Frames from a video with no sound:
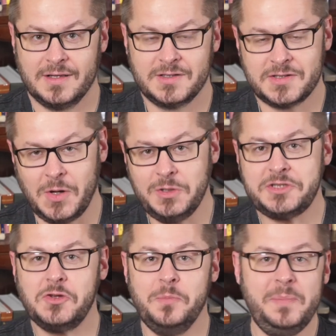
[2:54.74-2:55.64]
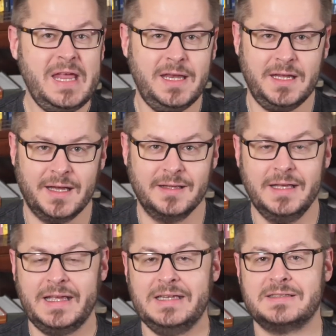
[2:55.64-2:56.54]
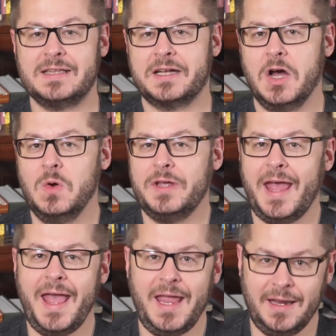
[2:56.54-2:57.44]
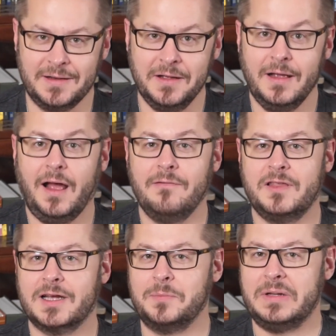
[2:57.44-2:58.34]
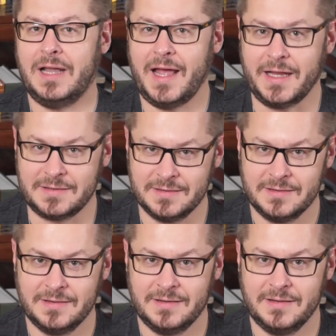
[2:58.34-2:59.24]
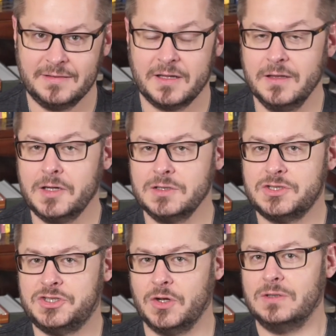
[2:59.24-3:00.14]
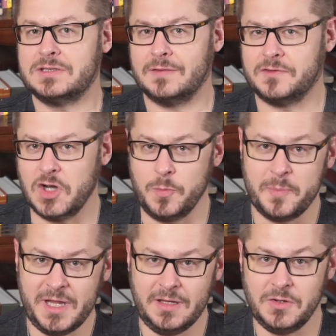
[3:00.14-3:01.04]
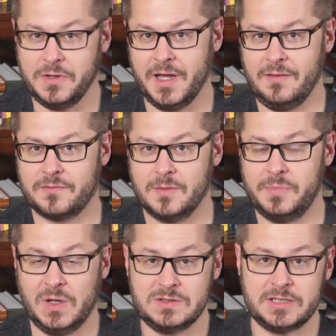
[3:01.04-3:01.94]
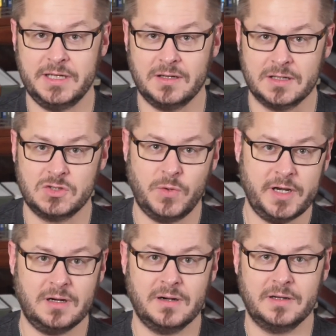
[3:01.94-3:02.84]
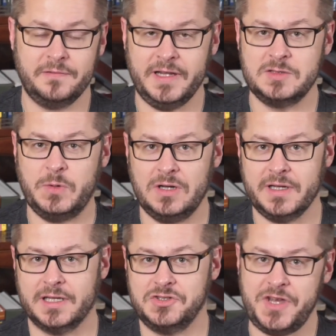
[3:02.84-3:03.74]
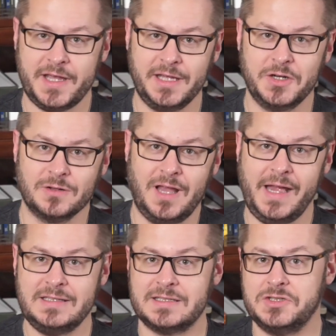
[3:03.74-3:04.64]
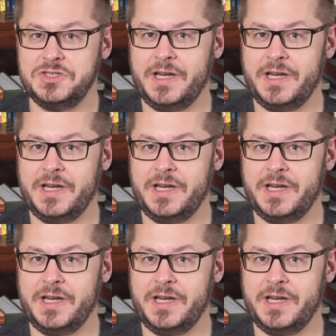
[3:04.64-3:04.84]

Social media is the cocaine of the compliant. The little jolts of dopamine you get from posting on Twitter and Facebook and checking your likes and